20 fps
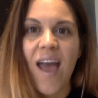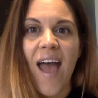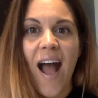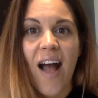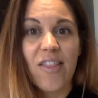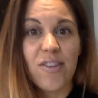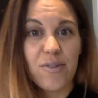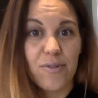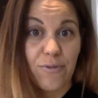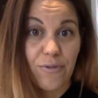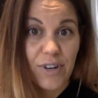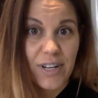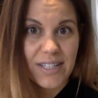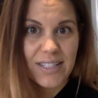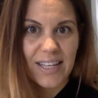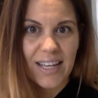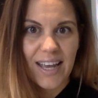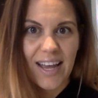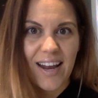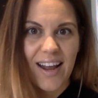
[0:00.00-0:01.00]
and then
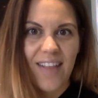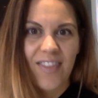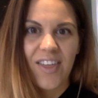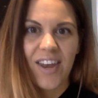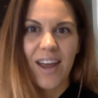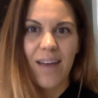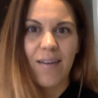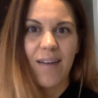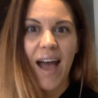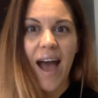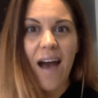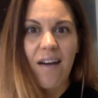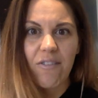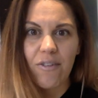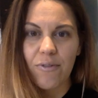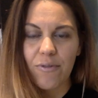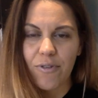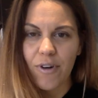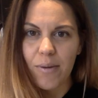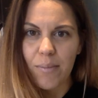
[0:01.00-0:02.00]
freezing it, and then I would have
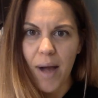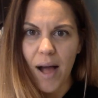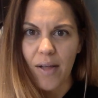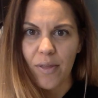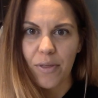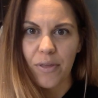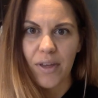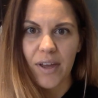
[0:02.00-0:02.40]
it for a month.